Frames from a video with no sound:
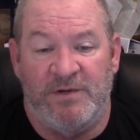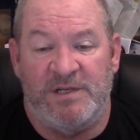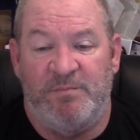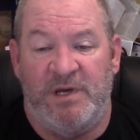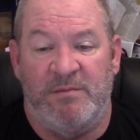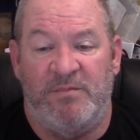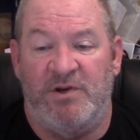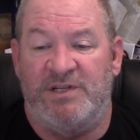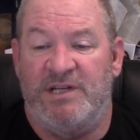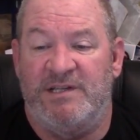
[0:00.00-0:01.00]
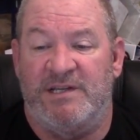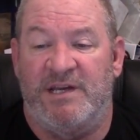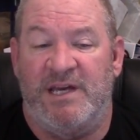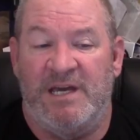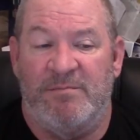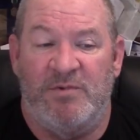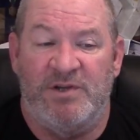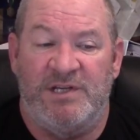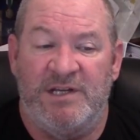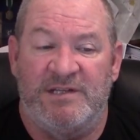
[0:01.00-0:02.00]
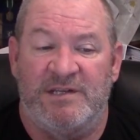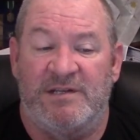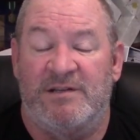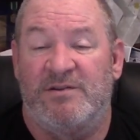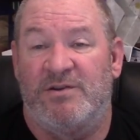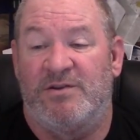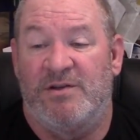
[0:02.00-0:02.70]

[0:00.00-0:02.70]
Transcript: wrist pin bushings and cam bushings and